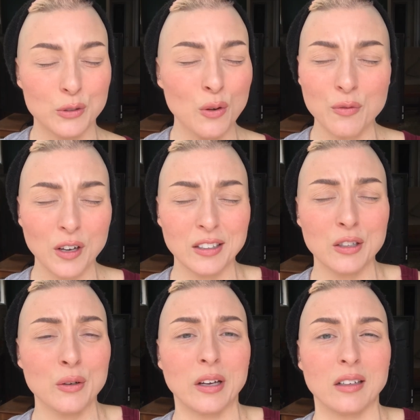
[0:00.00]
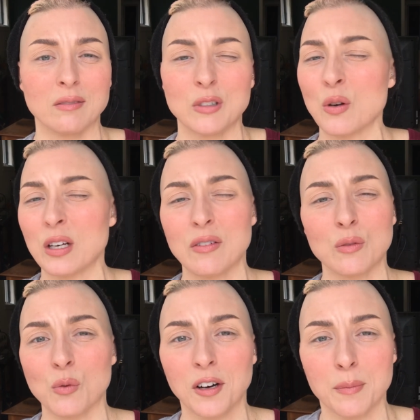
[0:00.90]
don't fucking do it. Don't even
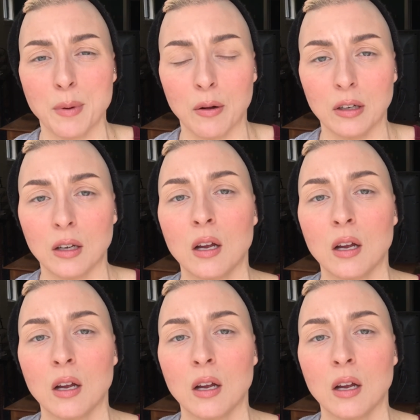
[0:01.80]
worry about it.